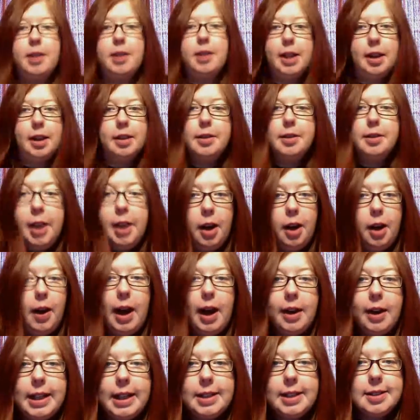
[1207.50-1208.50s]
hair. You know
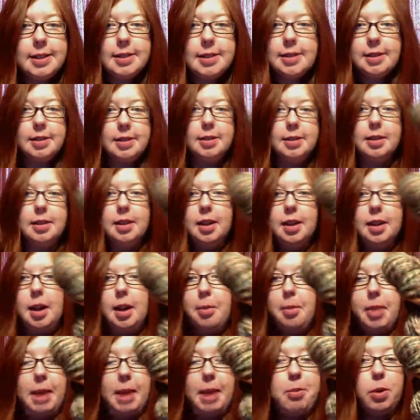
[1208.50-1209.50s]
how it is,
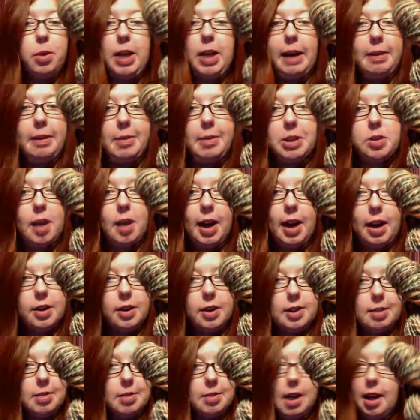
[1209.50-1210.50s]
but I'm okay with my straight hair
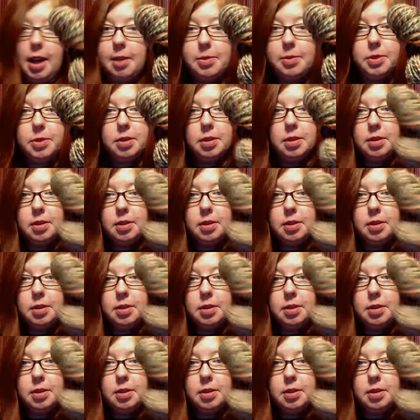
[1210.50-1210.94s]
sometimes.